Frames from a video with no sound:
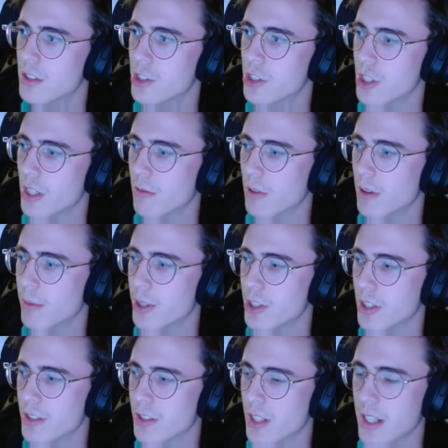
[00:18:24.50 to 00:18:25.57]
shit, what am I
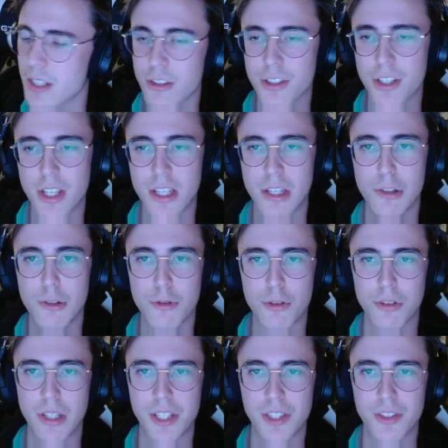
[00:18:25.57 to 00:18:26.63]
trying to say? You're taking
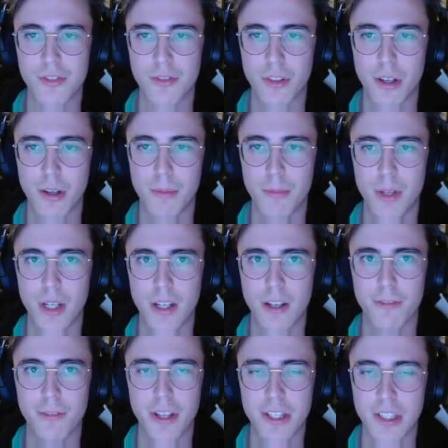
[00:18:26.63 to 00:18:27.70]
neutral hits from
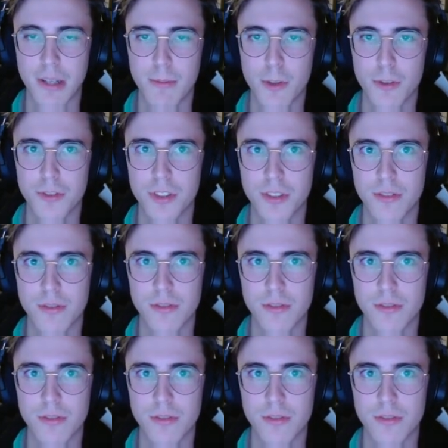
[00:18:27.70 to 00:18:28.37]
flying type moves.